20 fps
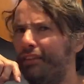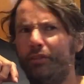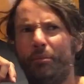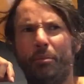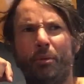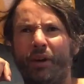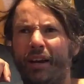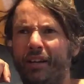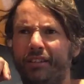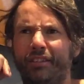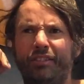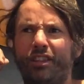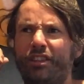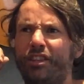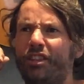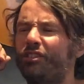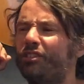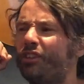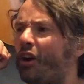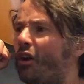Liverpool had
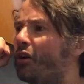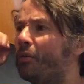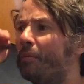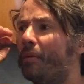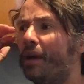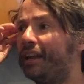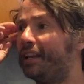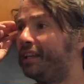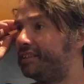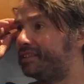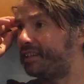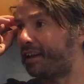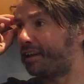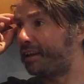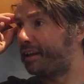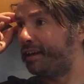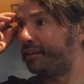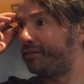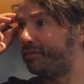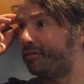so many
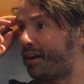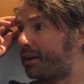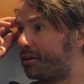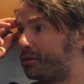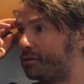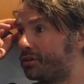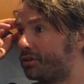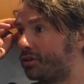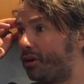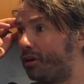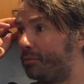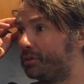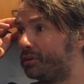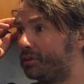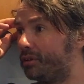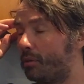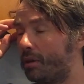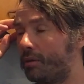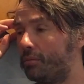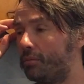second-hand record shops
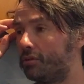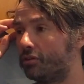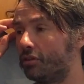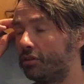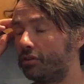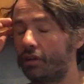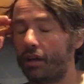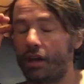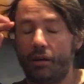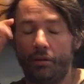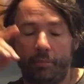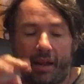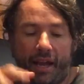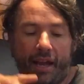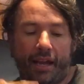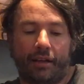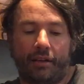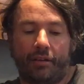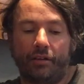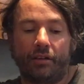that we would just go
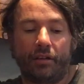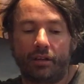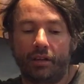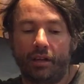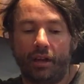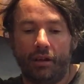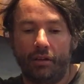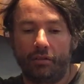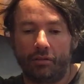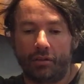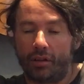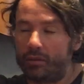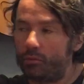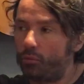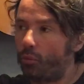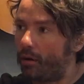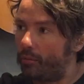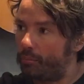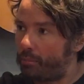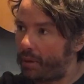back and, you know, these
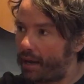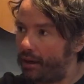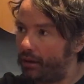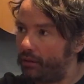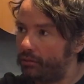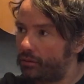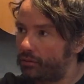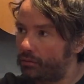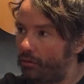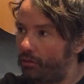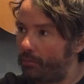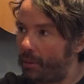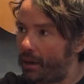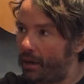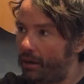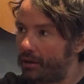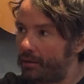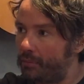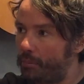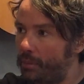£1 sort of
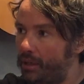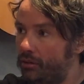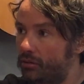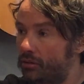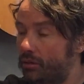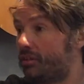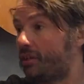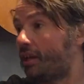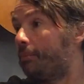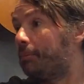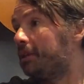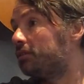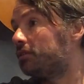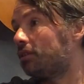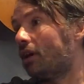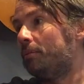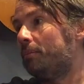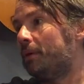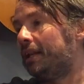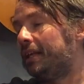bargain bins, because there'd be
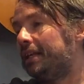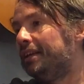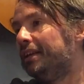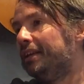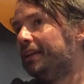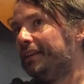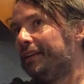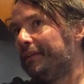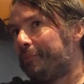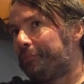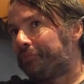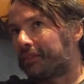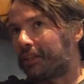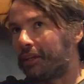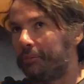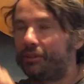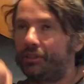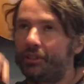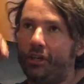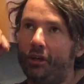so many
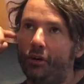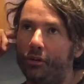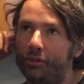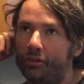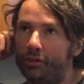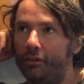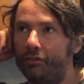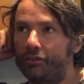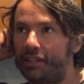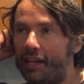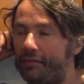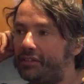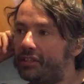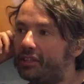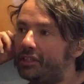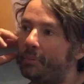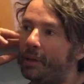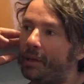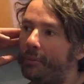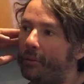obscure sort of
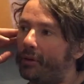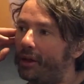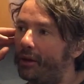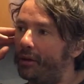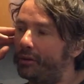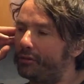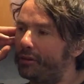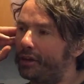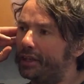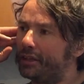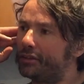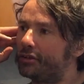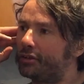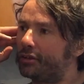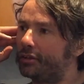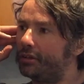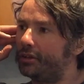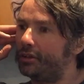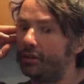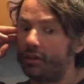70s people that I was really
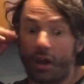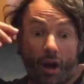into that you